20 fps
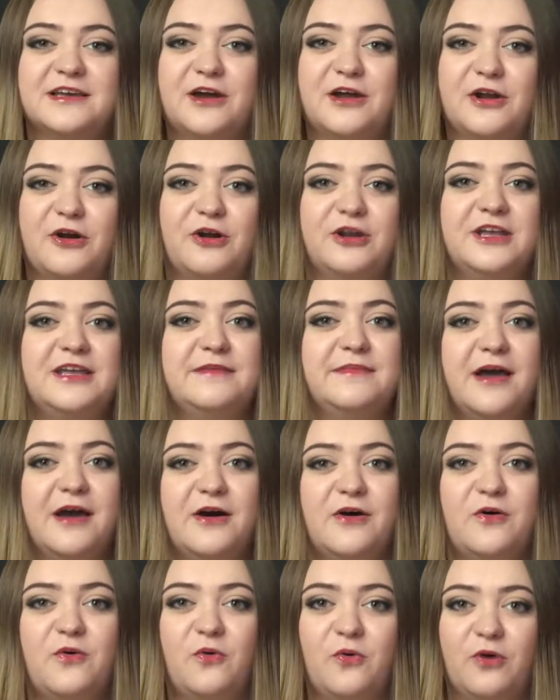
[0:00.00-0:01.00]
and our
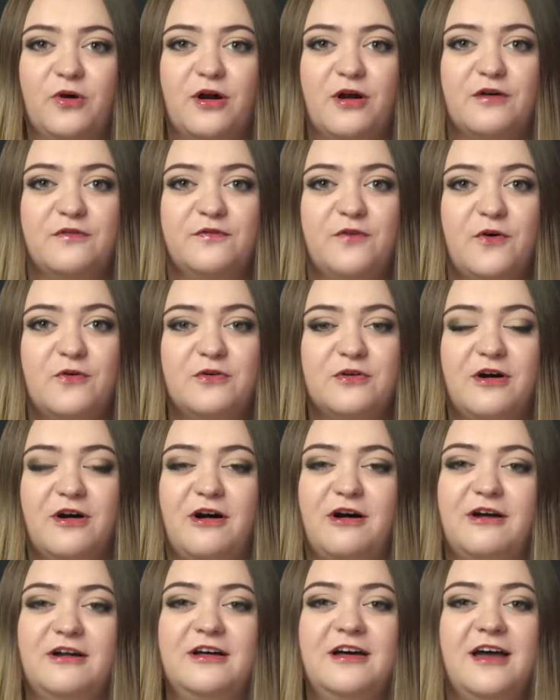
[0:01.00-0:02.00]
email or our phone
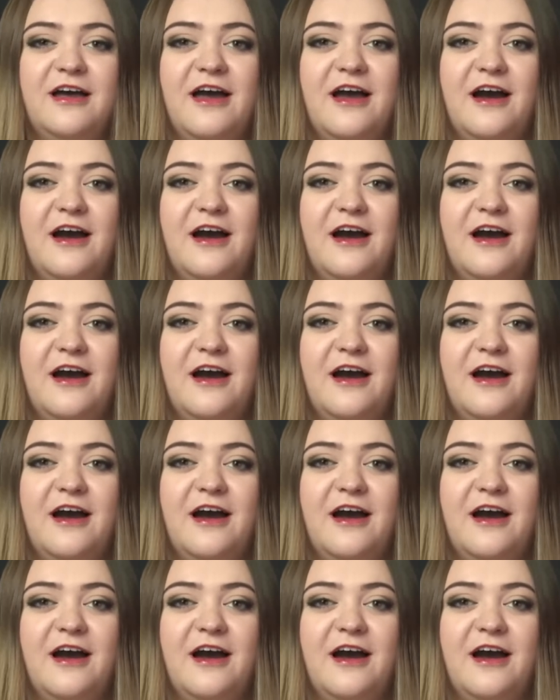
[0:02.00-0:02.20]
call.